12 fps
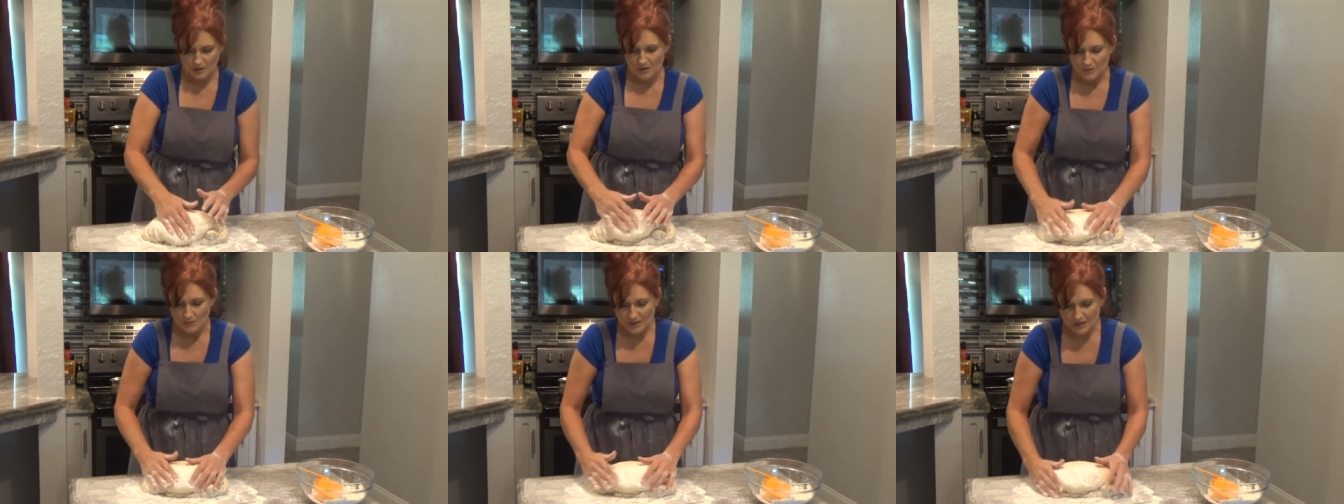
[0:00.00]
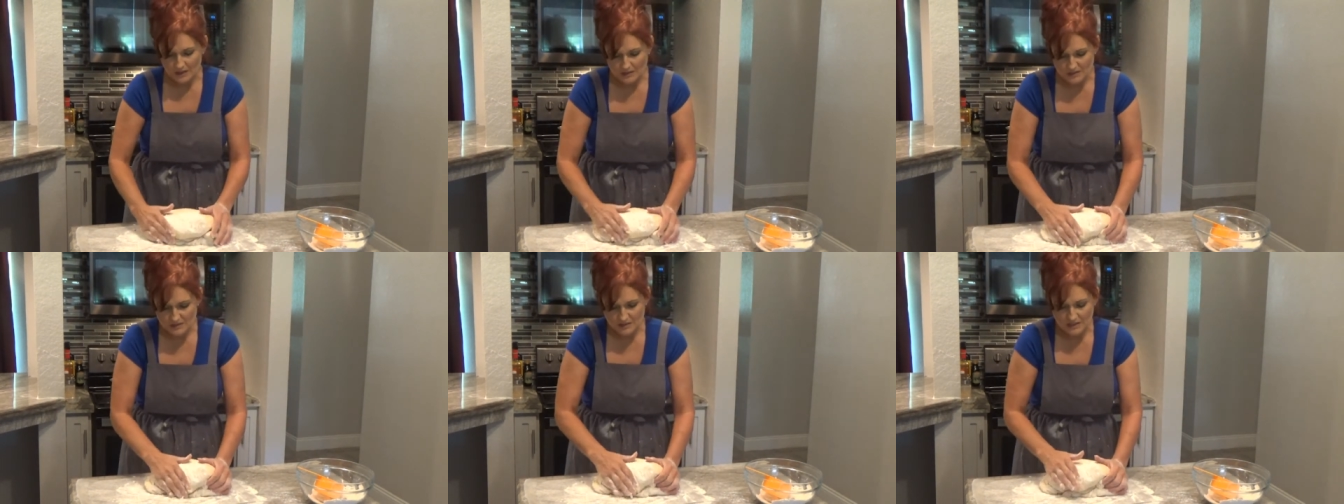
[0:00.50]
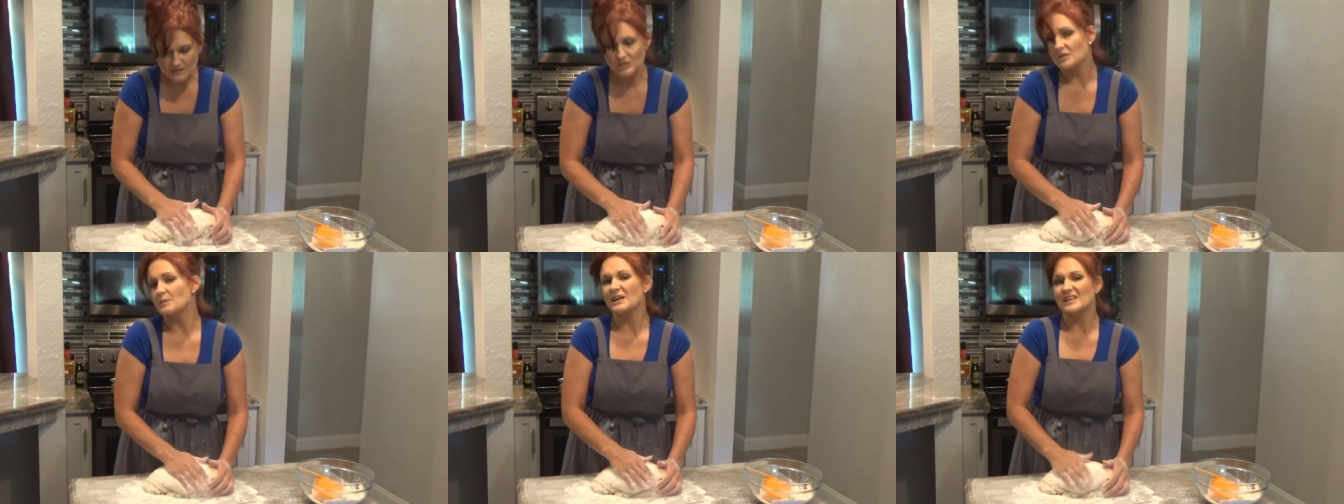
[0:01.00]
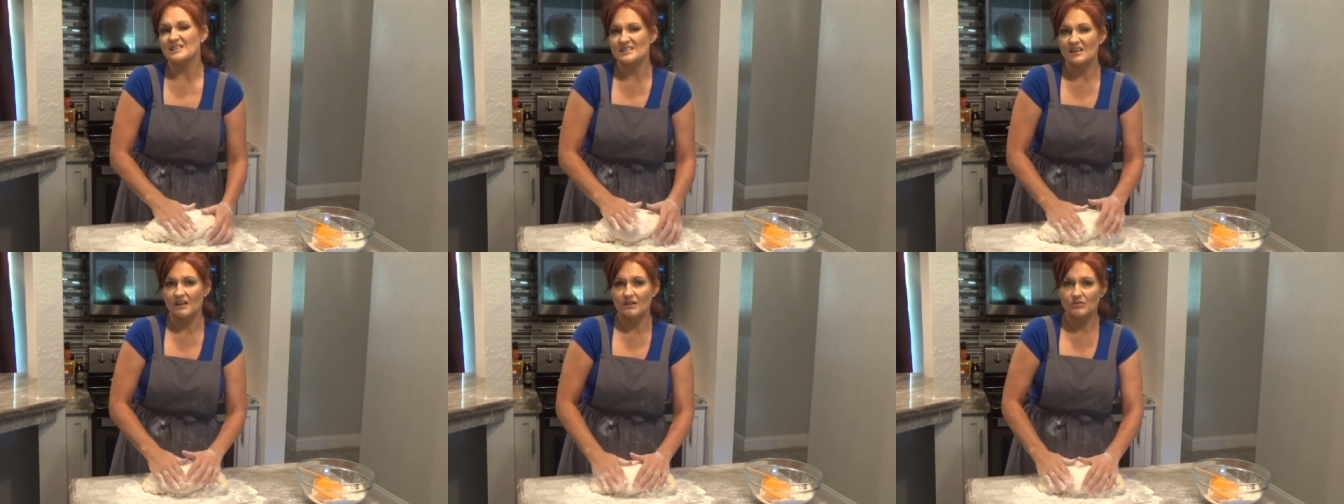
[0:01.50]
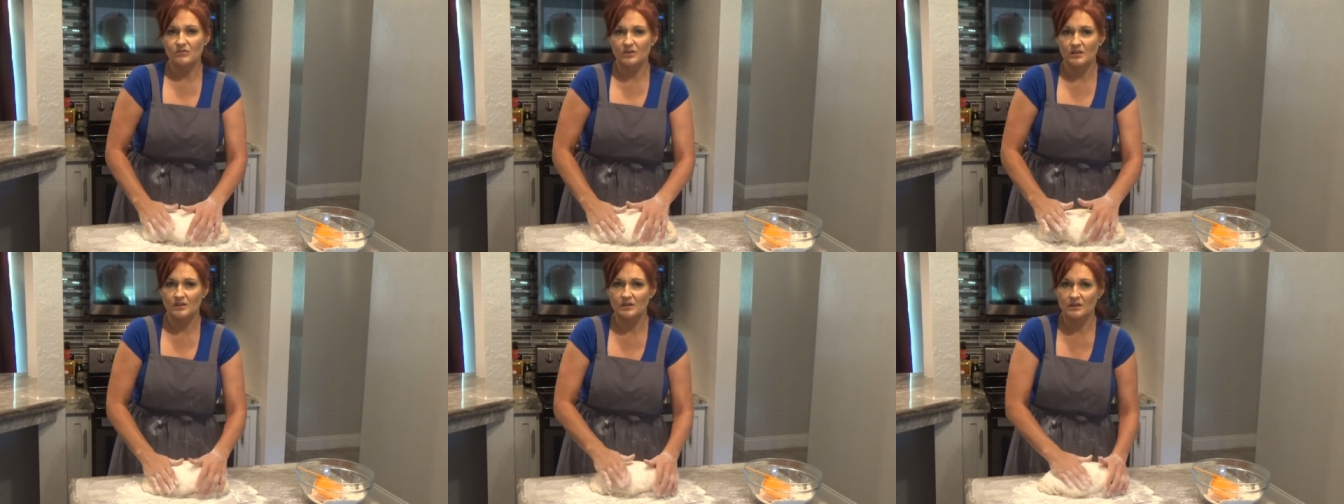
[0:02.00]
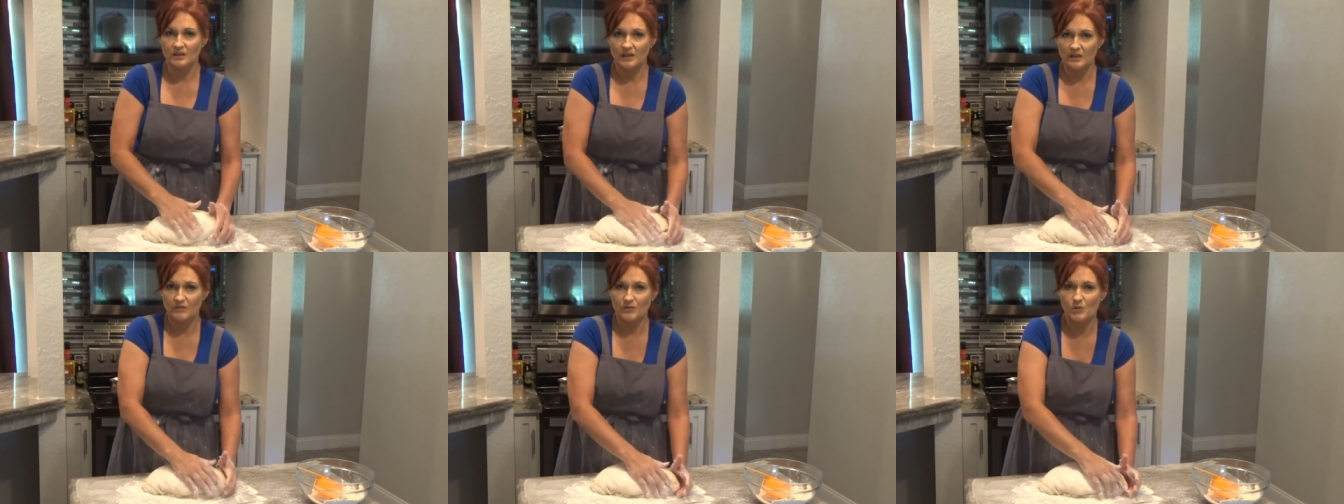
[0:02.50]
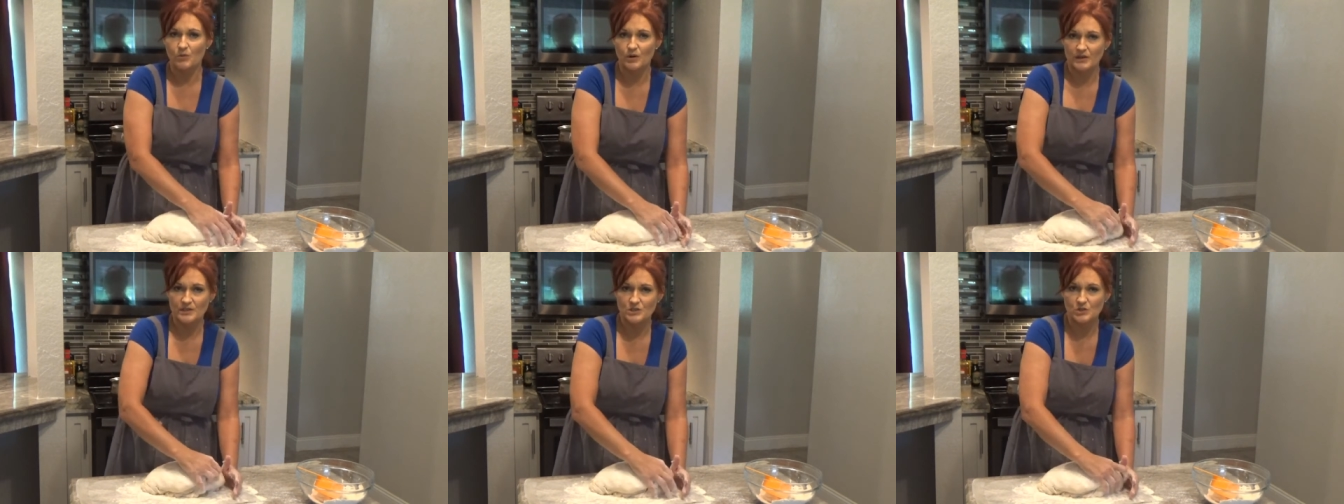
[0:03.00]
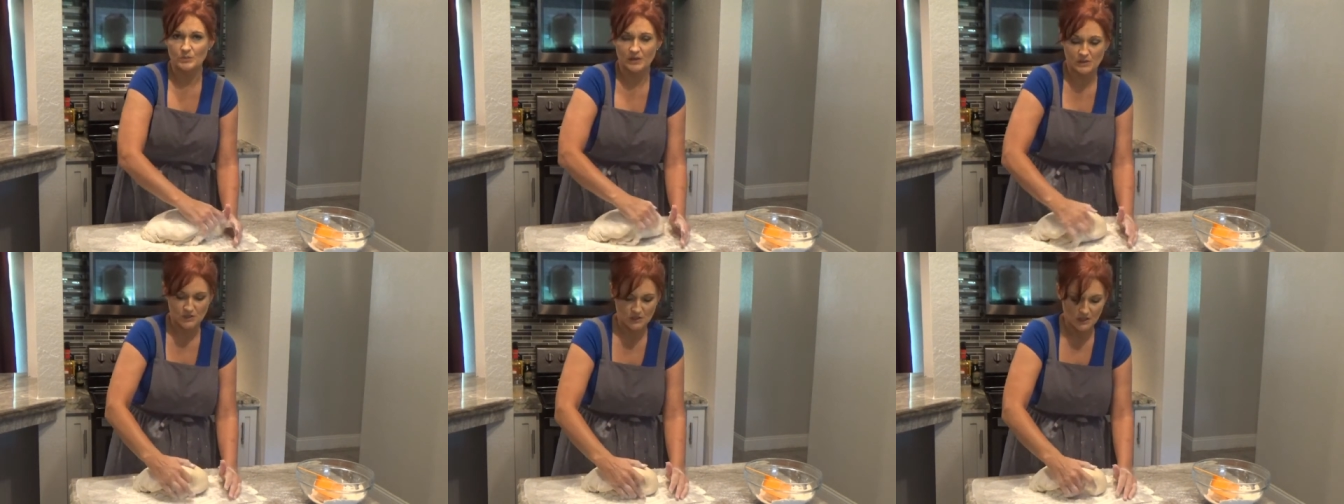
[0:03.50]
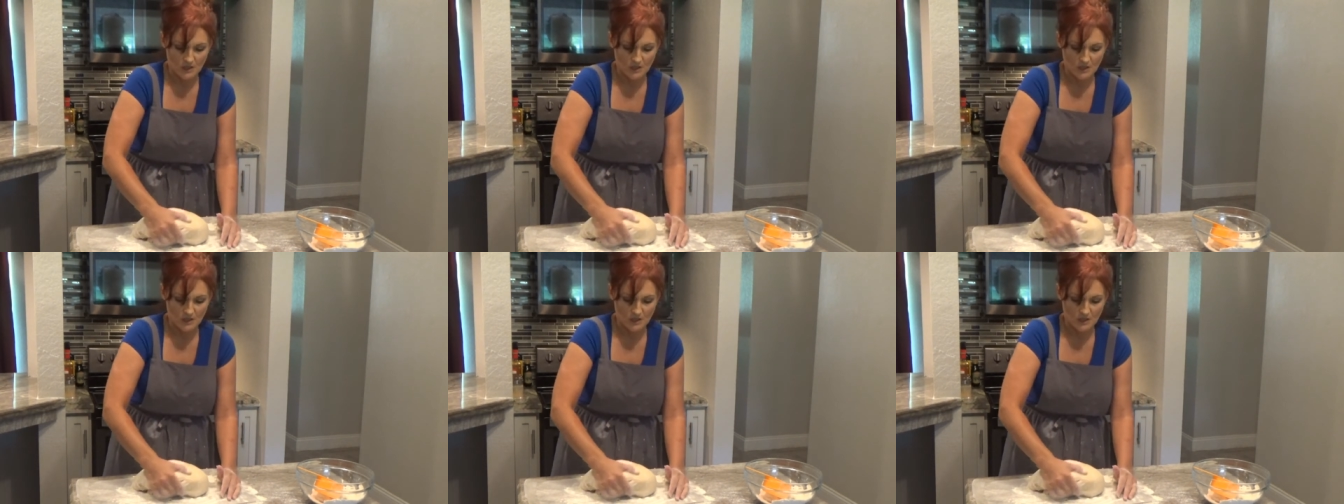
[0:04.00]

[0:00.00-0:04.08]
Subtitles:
because it's going to make it tough if you work it too much.